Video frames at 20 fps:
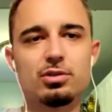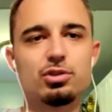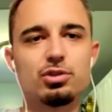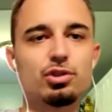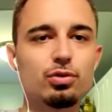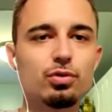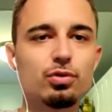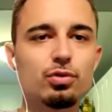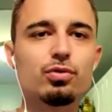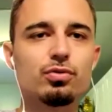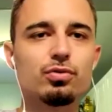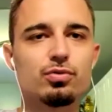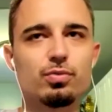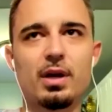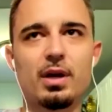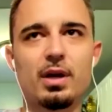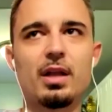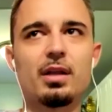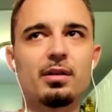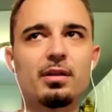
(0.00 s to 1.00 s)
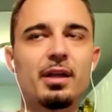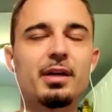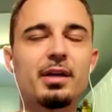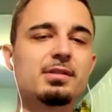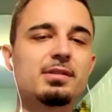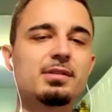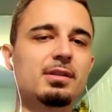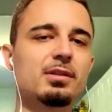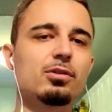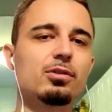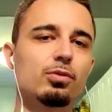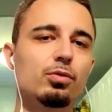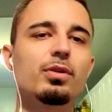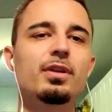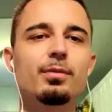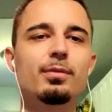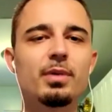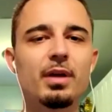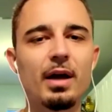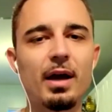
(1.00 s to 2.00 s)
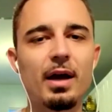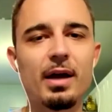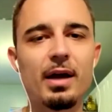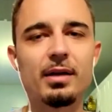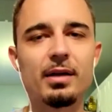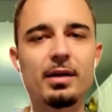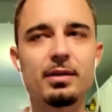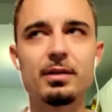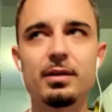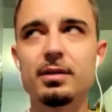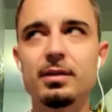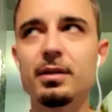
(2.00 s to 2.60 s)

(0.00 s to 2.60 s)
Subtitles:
to choose what kind of legacy you leave behind.